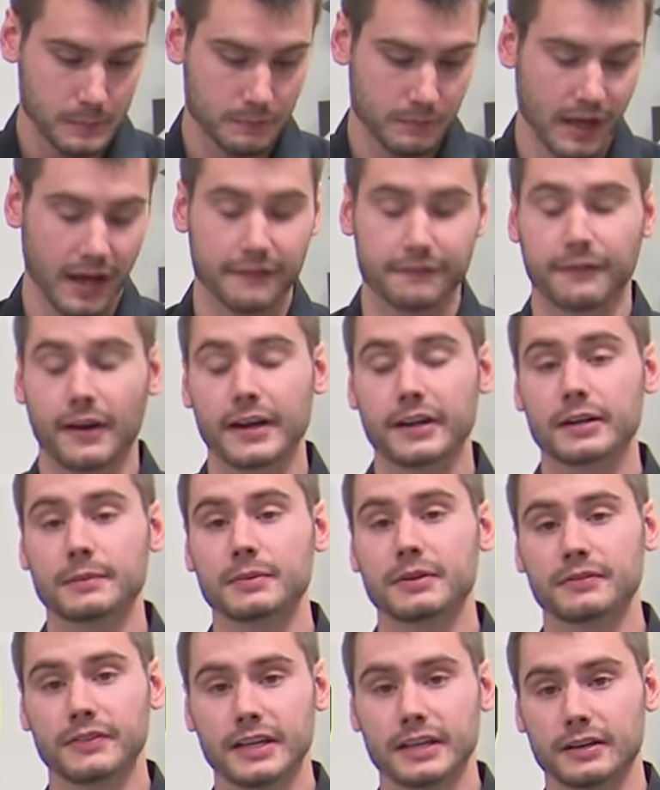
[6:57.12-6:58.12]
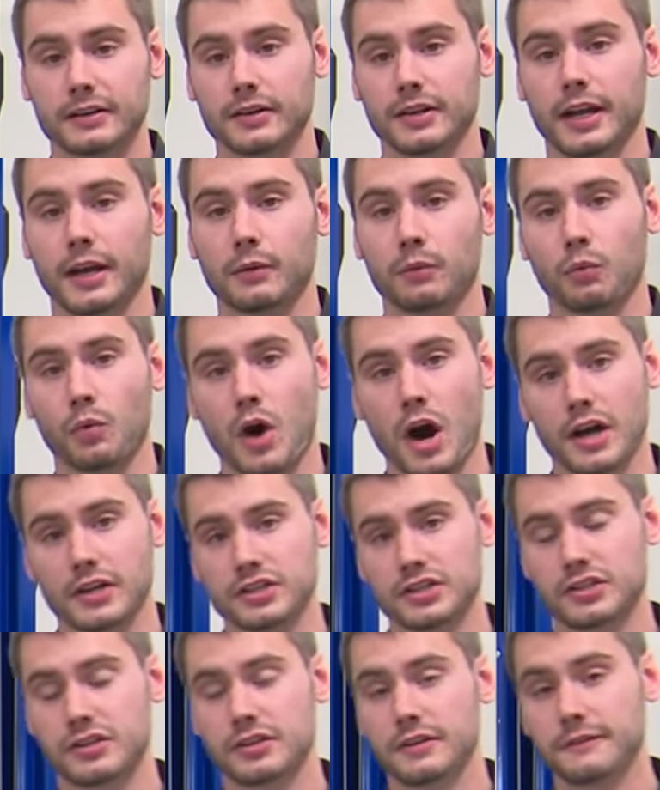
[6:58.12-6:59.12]
I fired up the vehicle and I
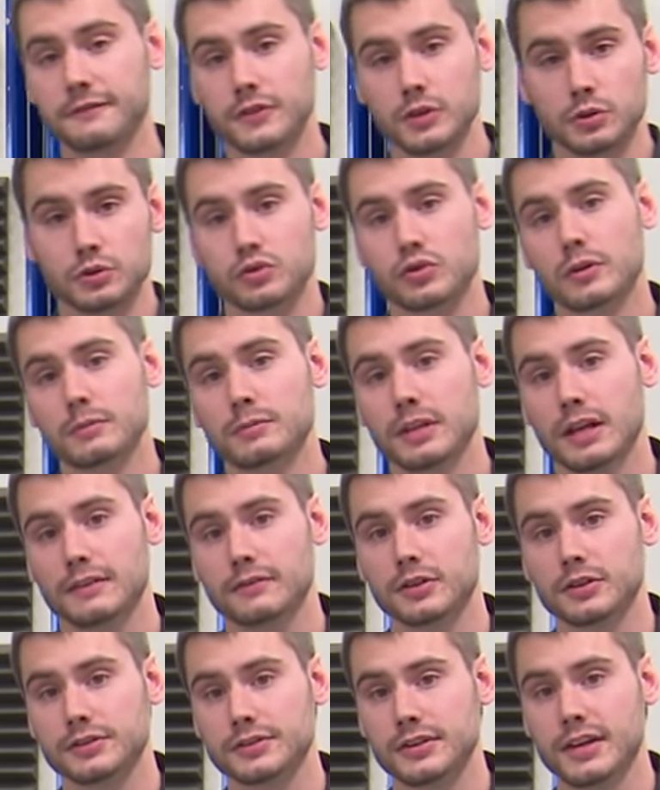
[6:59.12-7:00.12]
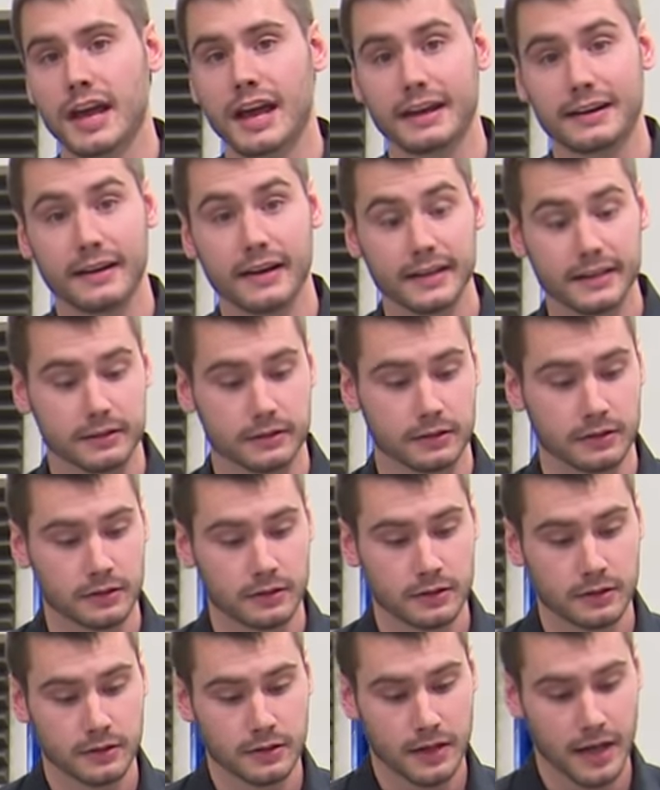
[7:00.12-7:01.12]
watched the fuel trim levels at idle.
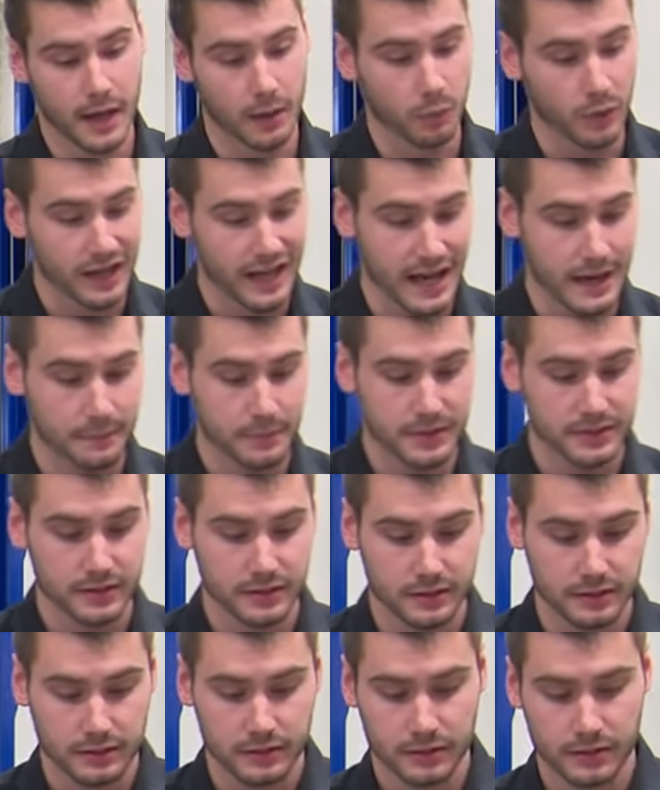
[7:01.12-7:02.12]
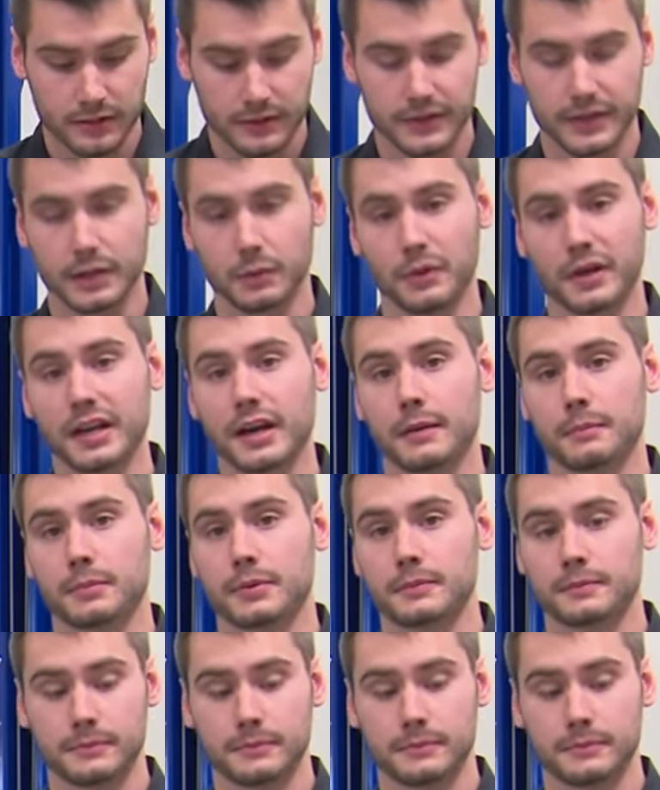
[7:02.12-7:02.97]
And what happened? They went up.